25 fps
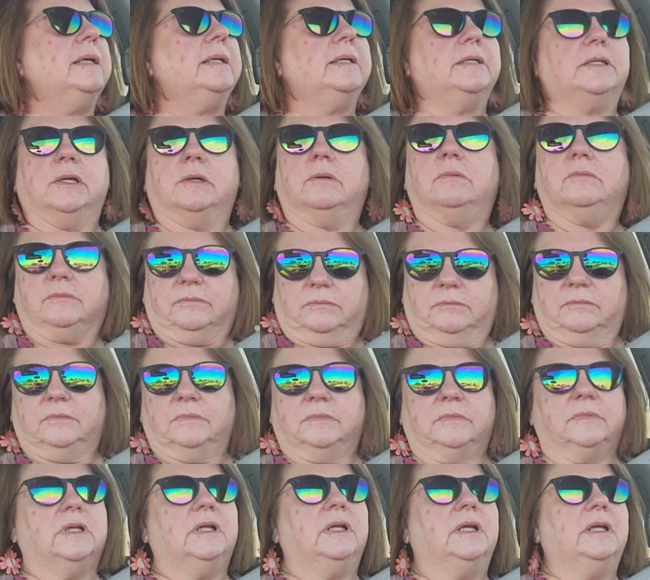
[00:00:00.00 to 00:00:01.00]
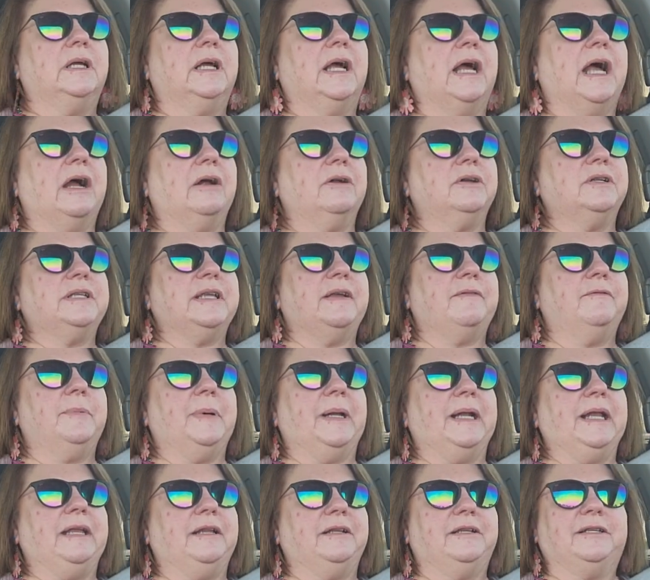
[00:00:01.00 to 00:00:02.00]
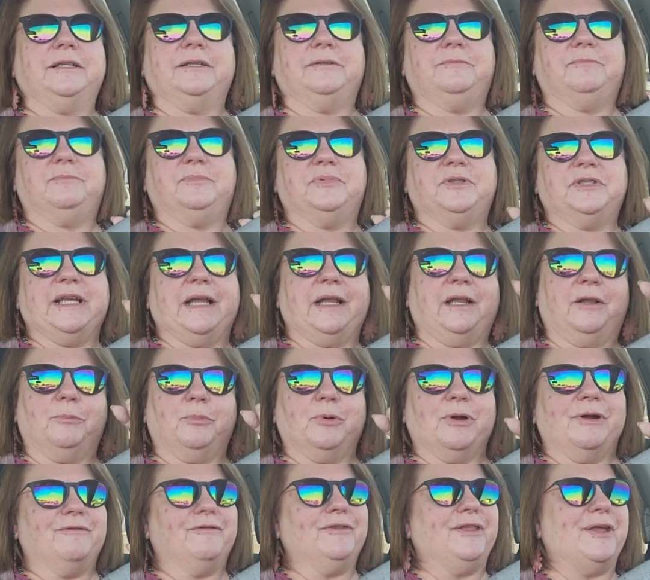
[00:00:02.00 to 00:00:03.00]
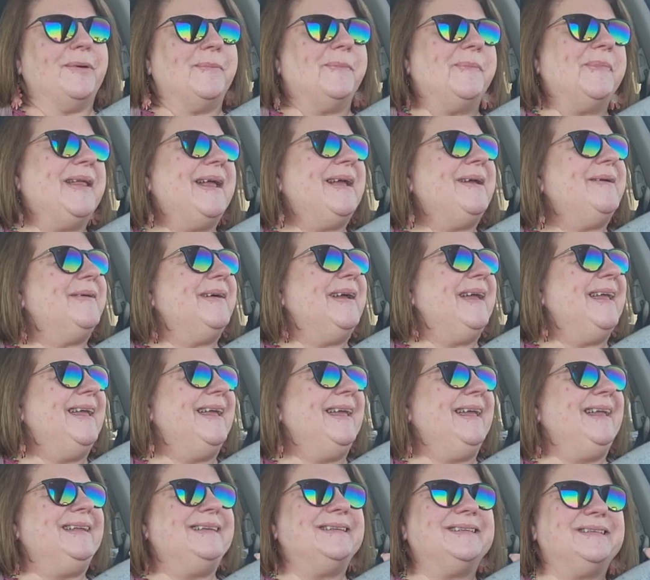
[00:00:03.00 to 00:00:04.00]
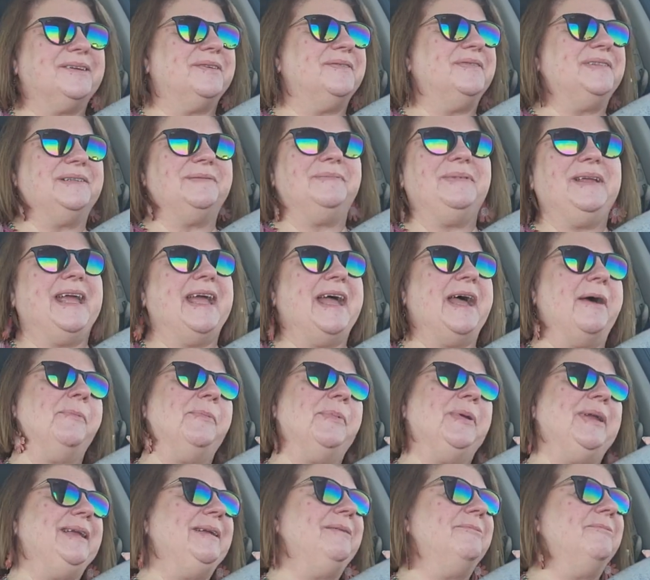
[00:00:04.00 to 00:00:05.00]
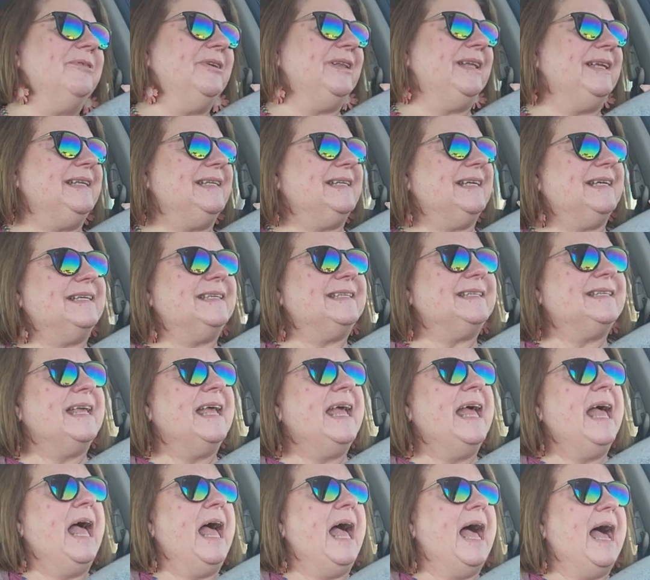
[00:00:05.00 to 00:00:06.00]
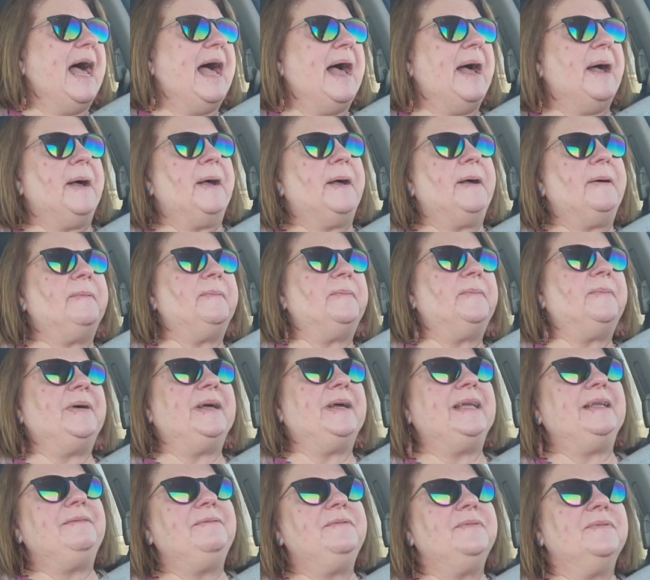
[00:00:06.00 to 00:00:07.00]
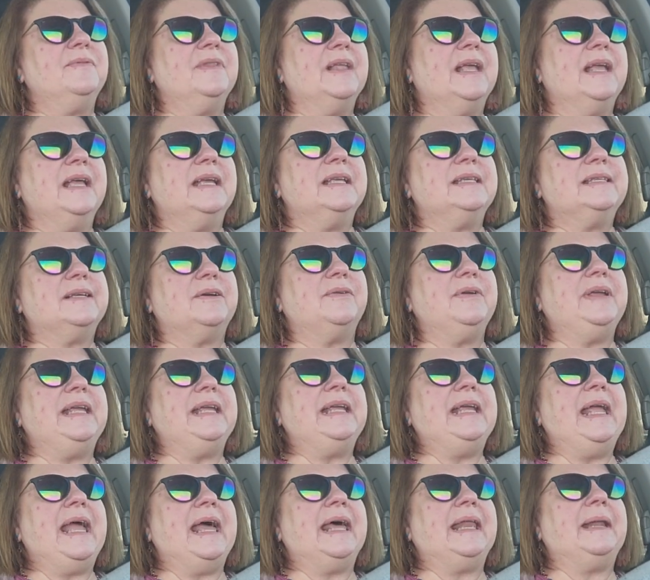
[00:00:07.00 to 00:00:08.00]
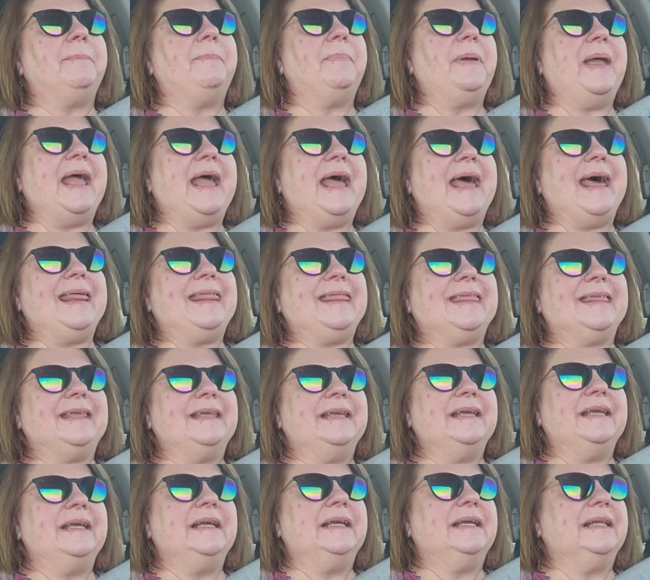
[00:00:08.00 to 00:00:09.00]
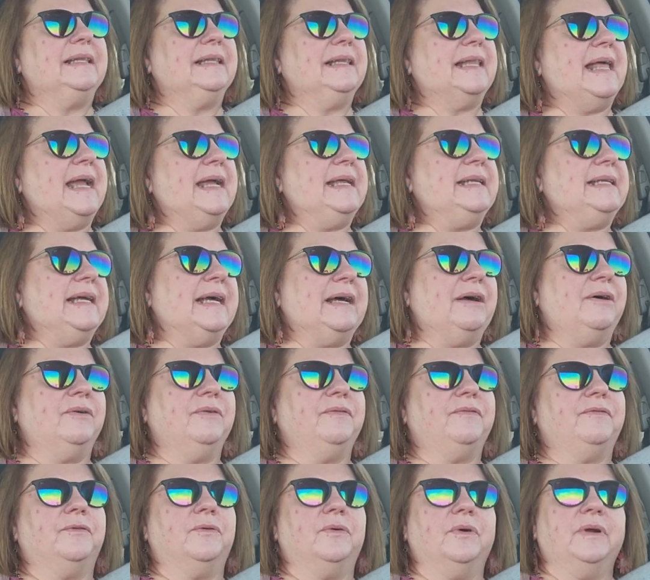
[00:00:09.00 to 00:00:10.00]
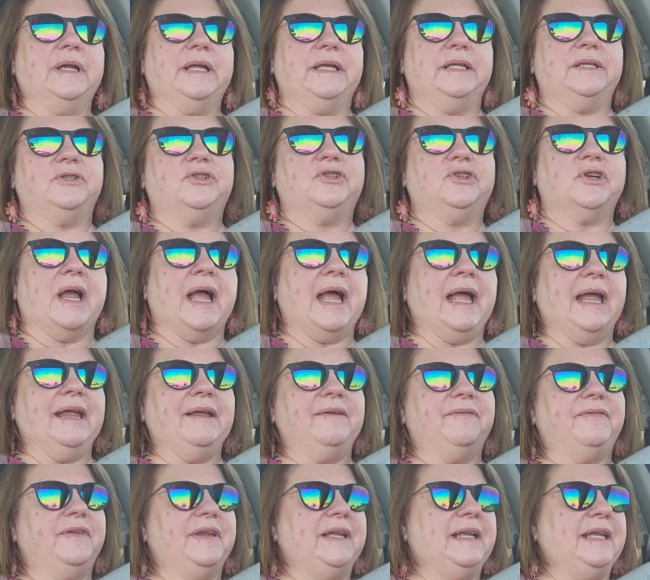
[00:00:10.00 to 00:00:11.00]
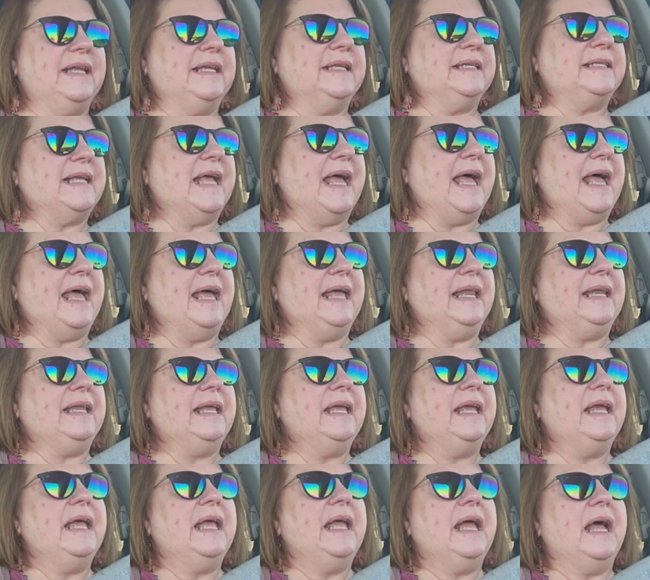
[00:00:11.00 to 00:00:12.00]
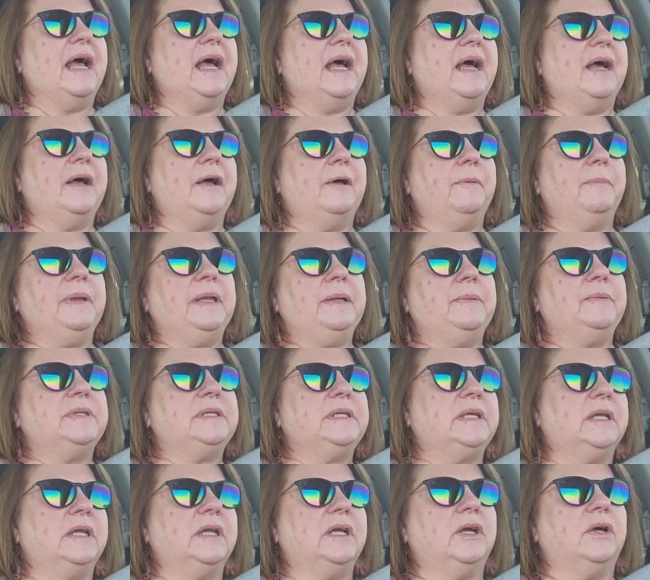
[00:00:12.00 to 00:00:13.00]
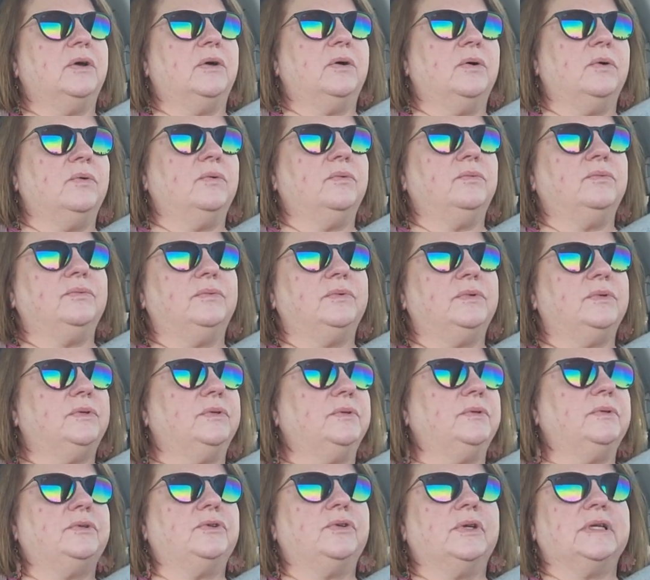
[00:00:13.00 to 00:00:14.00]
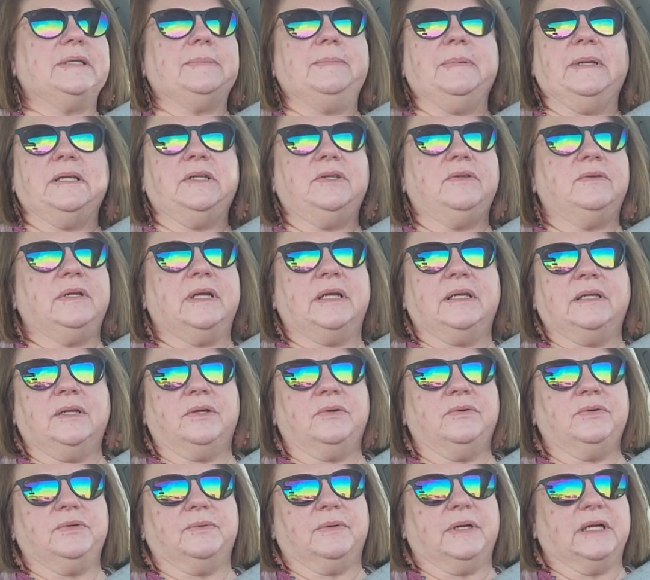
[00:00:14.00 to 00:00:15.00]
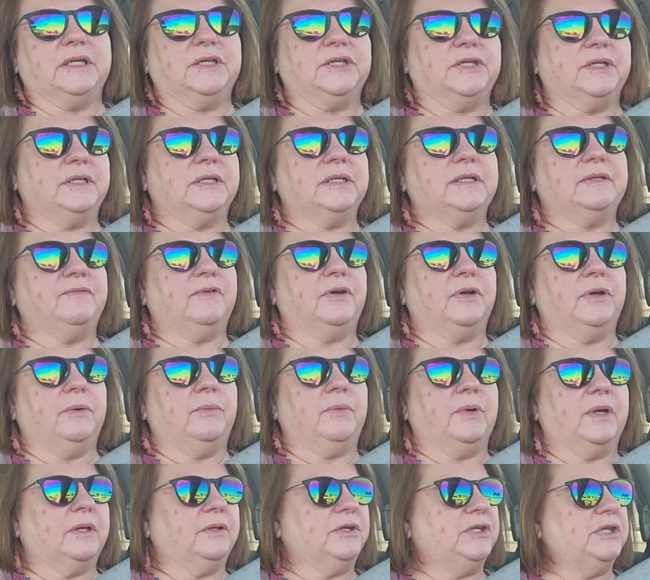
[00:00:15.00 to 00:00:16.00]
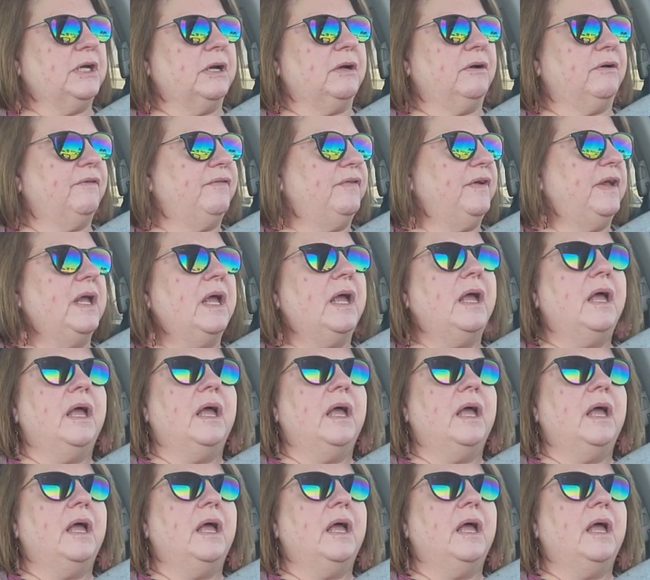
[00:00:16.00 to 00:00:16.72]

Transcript: So hearts, everybody, just say a little prayer for them. But anyway, he deserves to be happy. He really does. Uh, but so he had a path lined out for his drive in his head. Um, he was going to go, trust me, I do not know directions very well, geography